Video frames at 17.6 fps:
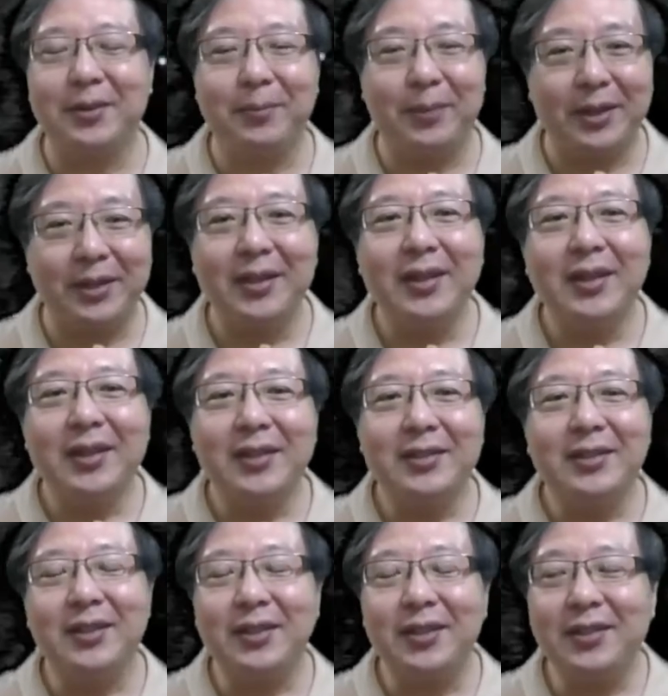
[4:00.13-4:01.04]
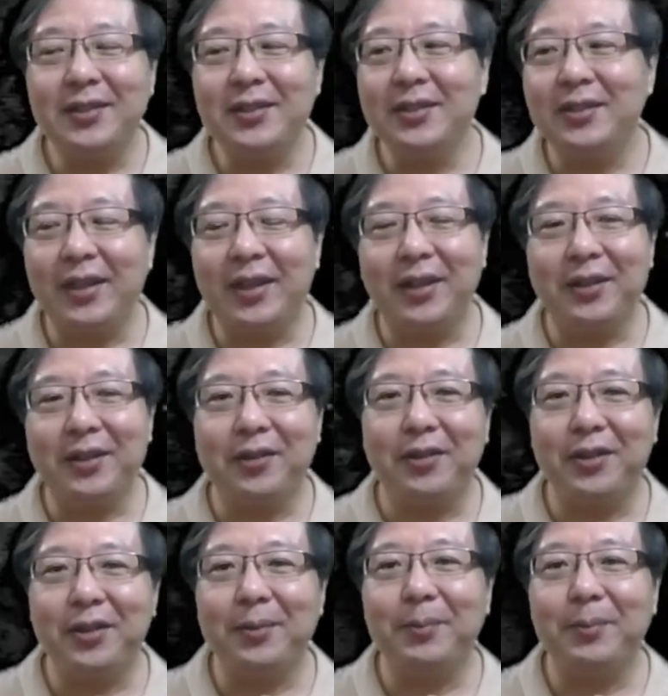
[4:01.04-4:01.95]
But still, this is the
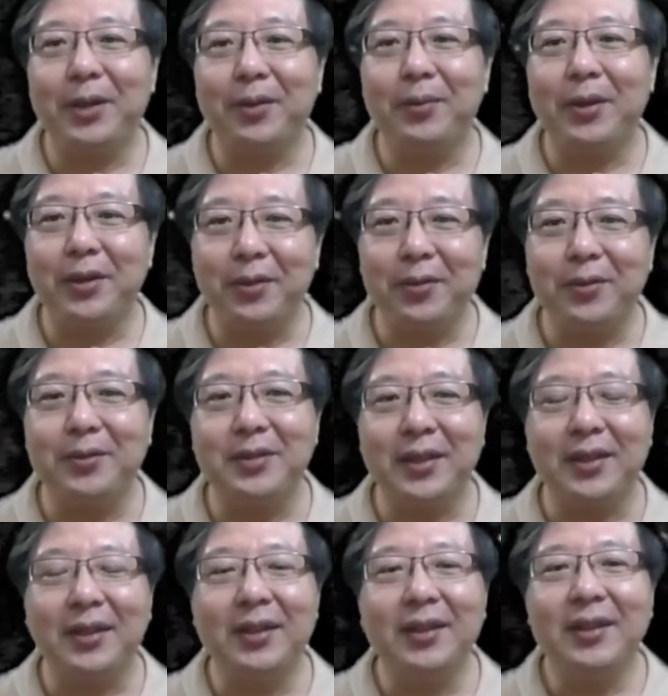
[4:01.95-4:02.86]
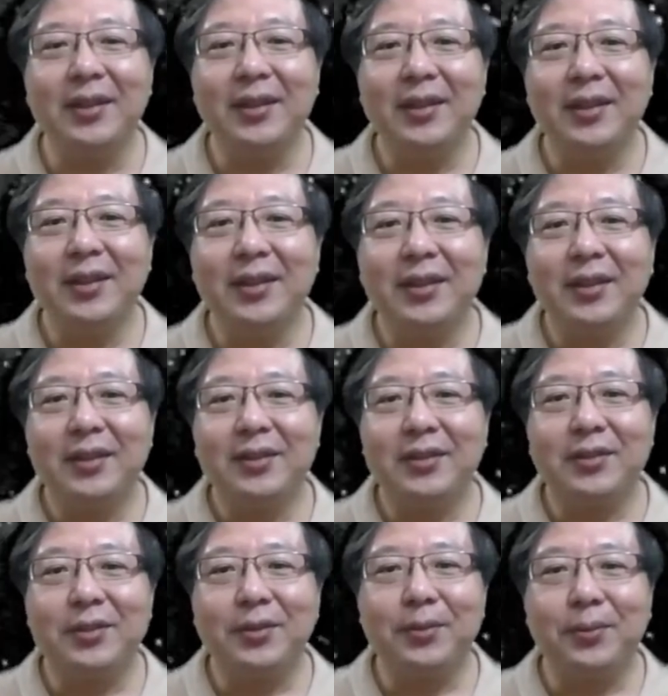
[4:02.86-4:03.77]
algorithm that we are using.
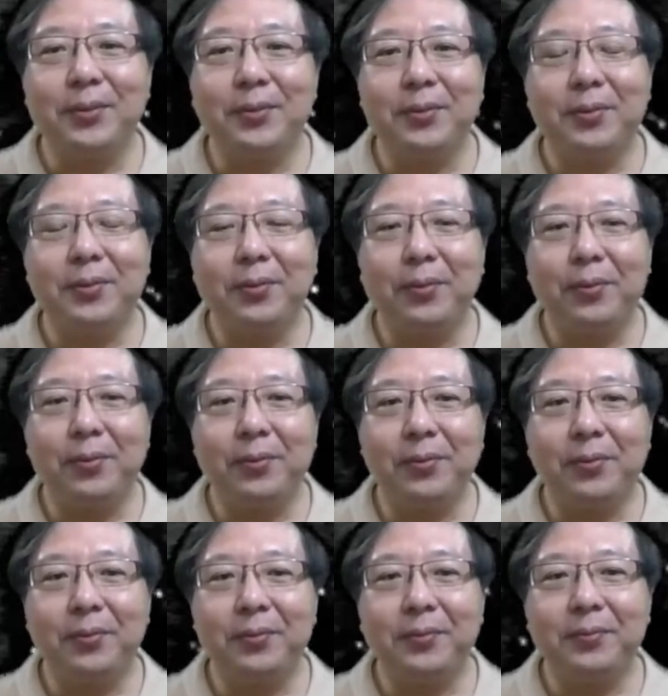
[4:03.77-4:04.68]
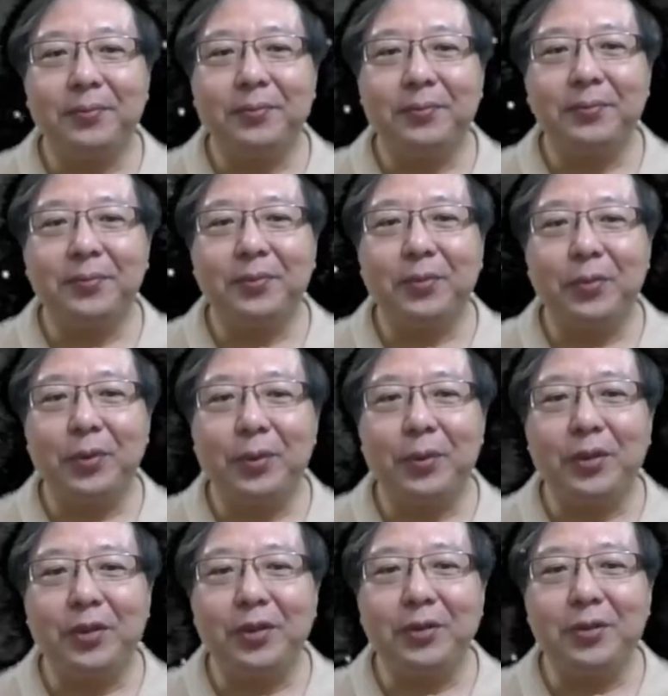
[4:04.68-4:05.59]
So we
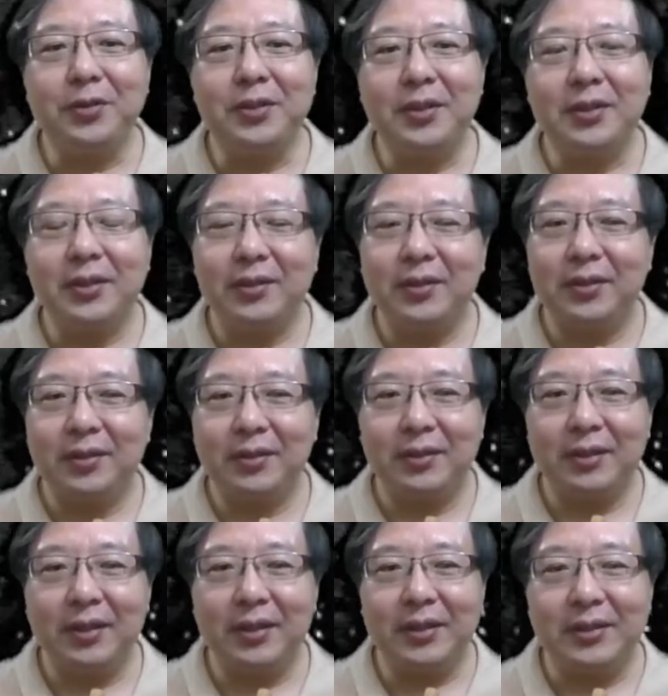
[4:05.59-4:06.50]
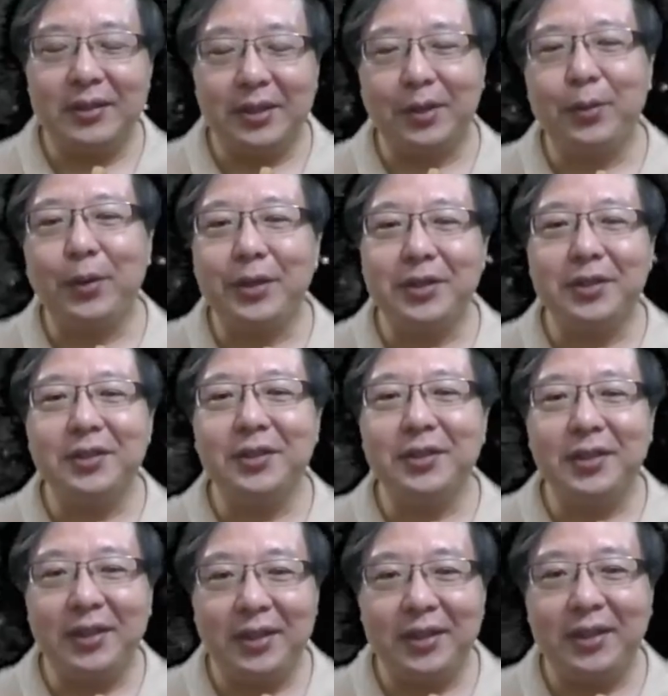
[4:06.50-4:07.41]
will use a sequential
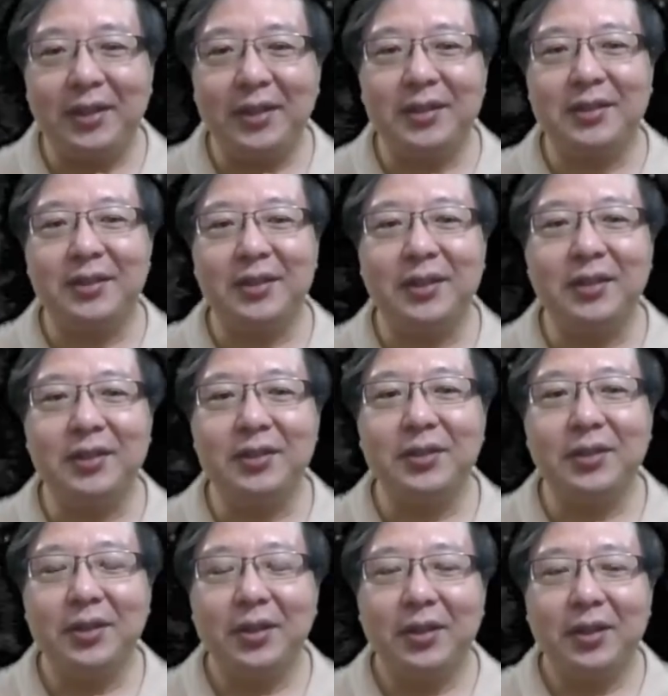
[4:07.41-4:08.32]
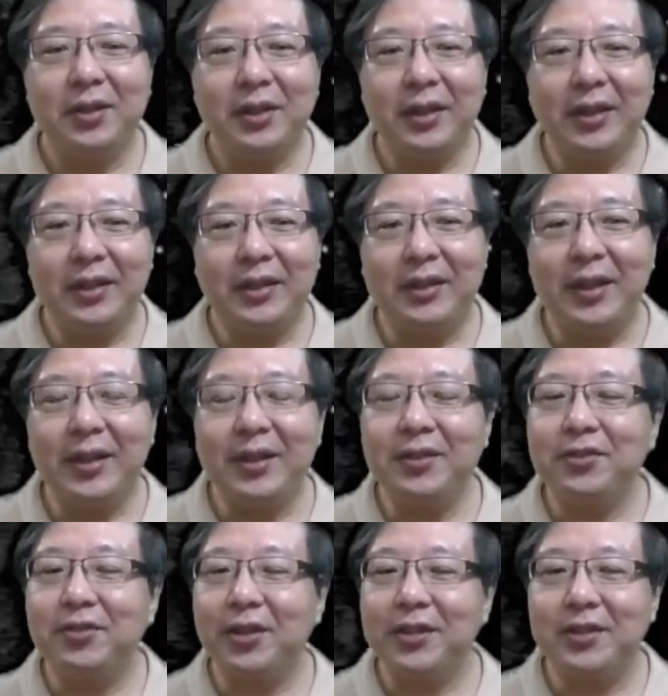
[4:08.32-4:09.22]
linear search, and the data
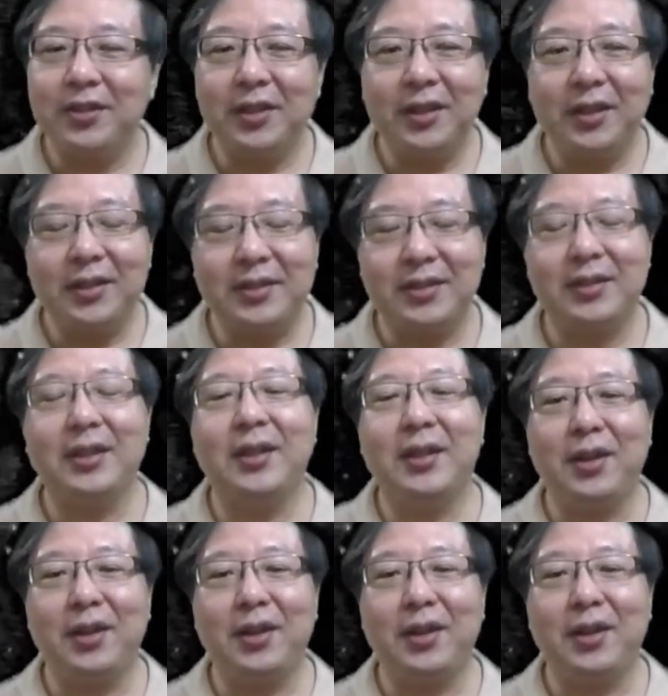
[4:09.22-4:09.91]
structure is an